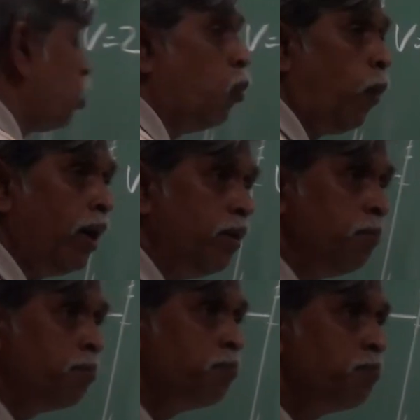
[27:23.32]
to
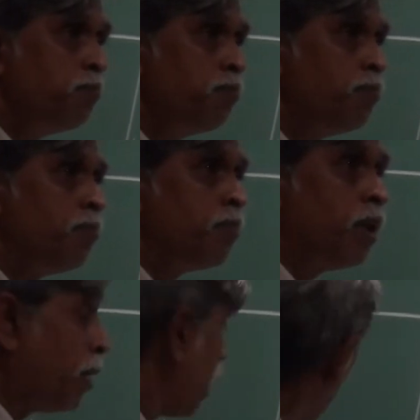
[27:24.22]
1,
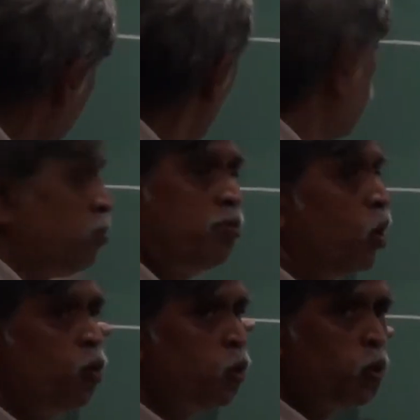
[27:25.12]
but I can't go from
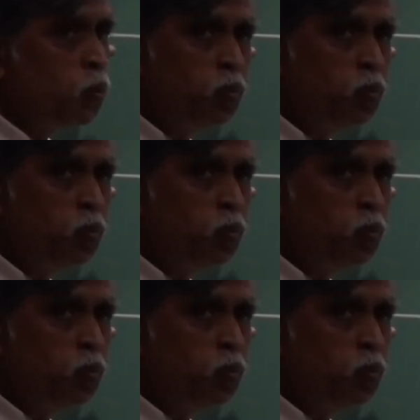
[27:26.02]
0 to 2.